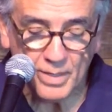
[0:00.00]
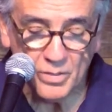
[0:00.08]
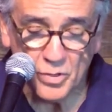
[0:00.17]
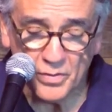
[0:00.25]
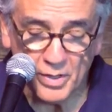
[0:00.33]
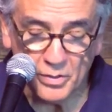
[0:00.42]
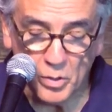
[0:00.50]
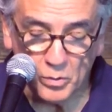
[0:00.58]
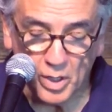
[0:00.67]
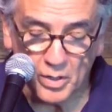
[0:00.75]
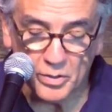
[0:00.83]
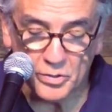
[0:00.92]
So they are no
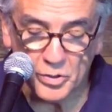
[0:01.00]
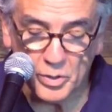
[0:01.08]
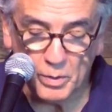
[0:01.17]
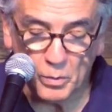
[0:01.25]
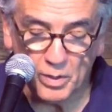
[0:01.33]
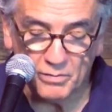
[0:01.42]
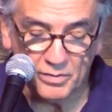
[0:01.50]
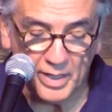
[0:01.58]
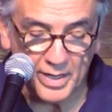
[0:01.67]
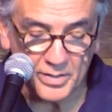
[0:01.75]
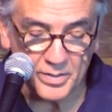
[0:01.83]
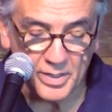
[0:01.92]
longer two, but one
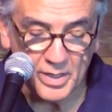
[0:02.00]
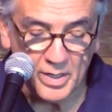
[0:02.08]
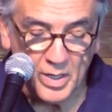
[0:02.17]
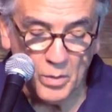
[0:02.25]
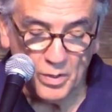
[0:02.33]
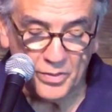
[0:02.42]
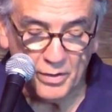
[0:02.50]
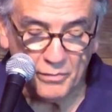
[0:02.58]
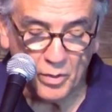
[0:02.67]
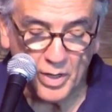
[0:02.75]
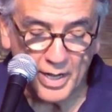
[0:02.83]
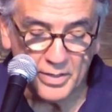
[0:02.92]
flesh. What
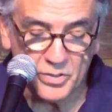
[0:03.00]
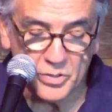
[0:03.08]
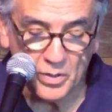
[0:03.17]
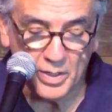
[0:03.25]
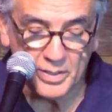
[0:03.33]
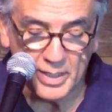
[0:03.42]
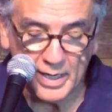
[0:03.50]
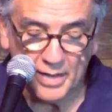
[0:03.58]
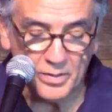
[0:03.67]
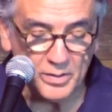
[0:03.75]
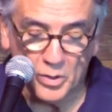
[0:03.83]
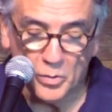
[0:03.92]
therefore God has joined
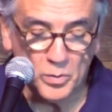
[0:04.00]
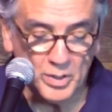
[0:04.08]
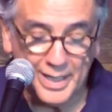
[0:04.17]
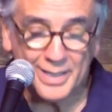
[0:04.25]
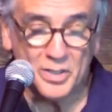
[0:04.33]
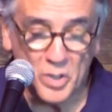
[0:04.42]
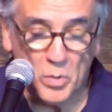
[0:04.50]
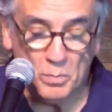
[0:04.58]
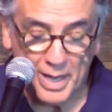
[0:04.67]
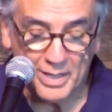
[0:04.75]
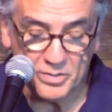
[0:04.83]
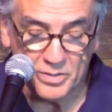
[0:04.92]
together, let no
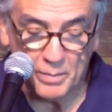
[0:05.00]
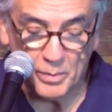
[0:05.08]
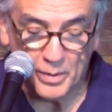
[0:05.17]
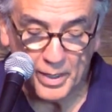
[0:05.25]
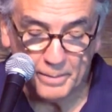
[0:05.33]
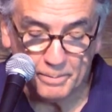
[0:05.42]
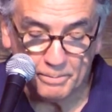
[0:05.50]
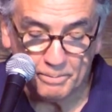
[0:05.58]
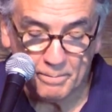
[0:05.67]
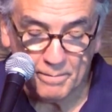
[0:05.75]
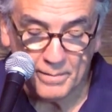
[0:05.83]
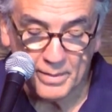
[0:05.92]
man separate.'
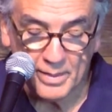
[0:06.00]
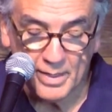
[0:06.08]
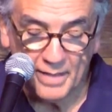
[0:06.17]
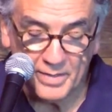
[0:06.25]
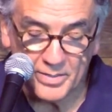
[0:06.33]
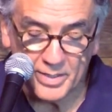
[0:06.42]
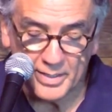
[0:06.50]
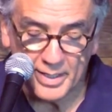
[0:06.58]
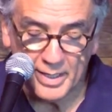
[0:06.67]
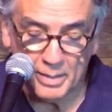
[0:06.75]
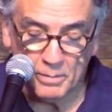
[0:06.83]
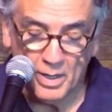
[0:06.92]
And they said to
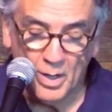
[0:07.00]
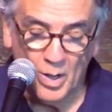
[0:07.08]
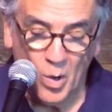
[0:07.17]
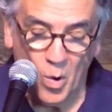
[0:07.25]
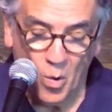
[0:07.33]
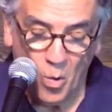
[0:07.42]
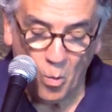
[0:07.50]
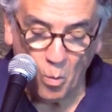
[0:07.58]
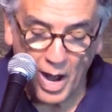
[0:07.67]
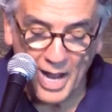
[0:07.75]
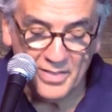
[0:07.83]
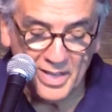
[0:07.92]
him,
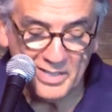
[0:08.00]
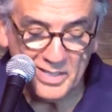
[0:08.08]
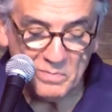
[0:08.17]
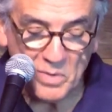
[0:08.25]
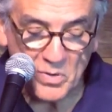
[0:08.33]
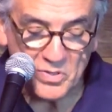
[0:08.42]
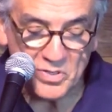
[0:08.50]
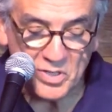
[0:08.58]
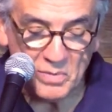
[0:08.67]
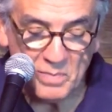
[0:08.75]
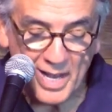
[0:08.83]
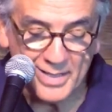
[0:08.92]
'Why then did Moses
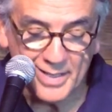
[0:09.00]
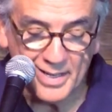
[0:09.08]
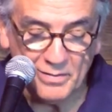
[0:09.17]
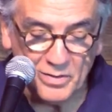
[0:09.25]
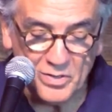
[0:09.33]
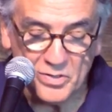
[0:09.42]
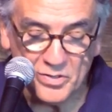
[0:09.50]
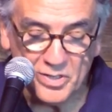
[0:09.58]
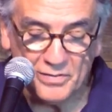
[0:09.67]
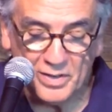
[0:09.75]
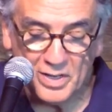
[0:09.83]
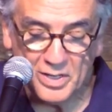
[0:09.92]
command to give her a
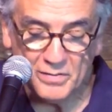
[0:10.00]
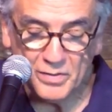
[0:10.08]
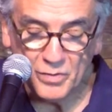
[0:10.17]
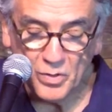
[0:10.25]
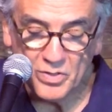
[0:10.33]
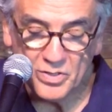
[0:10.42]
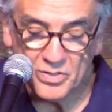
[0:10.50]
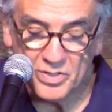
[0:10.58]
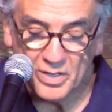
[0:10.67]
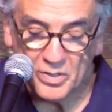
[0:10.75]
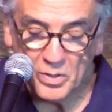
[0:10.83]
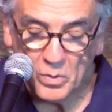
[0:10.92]
certificate of divorce and
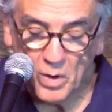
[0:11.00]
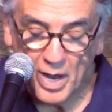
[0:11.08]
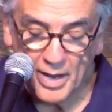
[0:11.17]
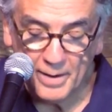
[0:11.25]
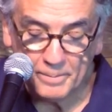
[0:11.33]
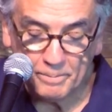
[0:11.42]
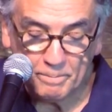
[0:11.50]
send her away?'